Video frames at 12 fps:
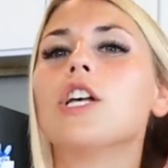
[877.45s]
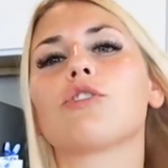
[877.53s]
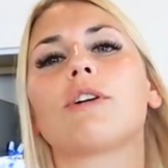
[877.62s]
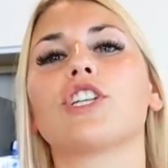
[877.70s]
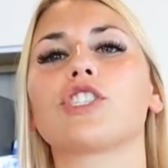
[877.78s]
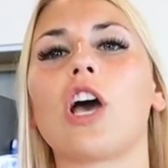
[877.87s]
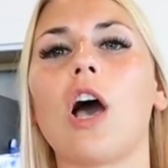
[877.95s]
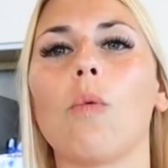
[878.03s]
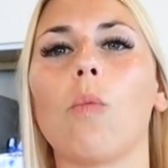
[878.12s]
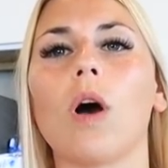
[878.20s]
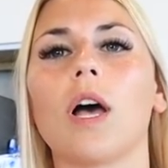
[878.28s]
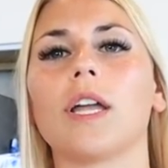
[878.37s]
So I just
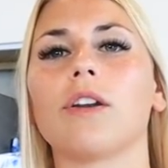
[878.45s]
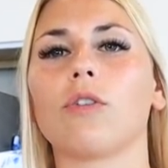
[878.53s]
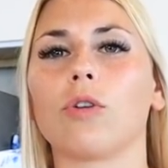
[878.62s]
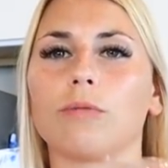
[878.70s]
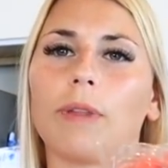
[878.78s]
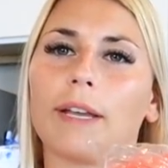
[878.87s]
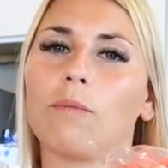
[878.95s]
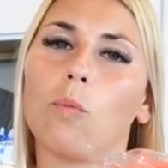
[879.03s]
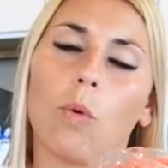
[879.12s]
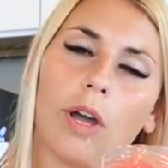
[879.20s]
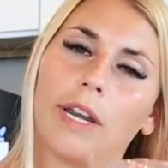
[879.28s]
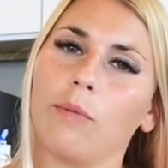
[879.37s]
got one, or like
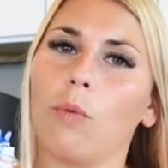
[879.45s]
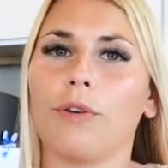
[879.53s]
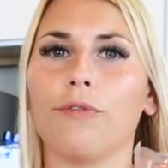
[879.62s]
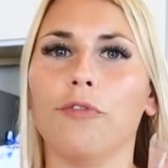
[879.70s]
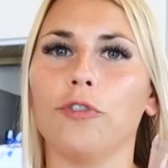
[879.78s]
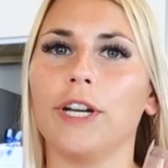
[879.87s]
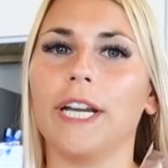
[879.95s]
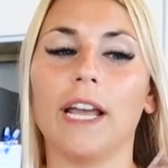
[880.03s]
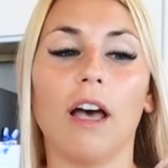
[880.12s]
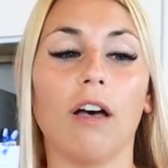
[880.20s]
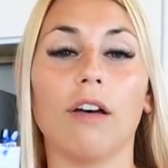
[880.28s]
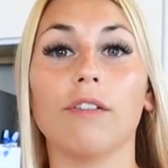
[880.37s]
one and one free
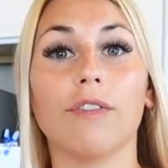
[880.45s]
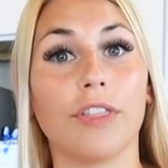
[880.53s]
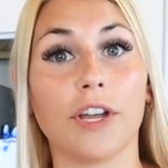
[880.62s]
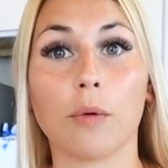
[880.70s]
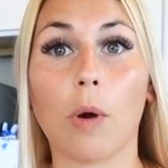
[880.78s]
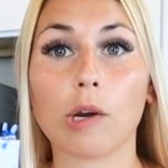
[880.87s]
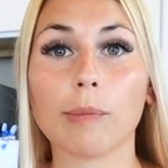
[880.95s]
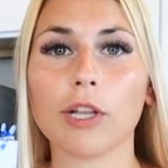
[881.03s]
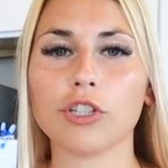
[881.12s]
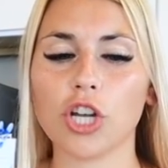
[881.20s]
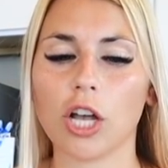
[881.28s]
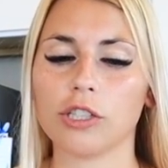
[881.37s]
of their
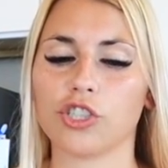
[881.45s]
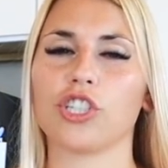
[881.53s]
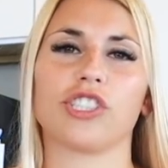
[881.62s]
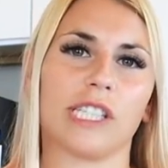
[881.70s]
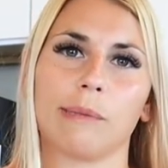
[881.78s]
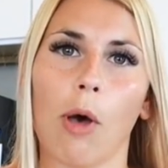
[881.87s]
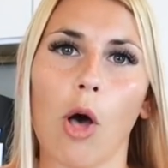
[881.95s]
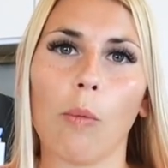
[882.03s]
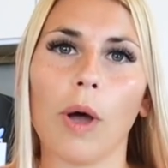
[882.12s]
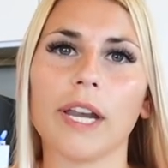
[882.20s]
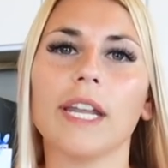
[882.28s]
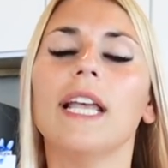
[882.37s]
watermelon chunks, just a small
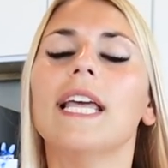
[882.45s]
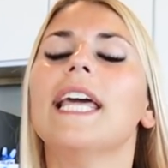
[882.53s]
one.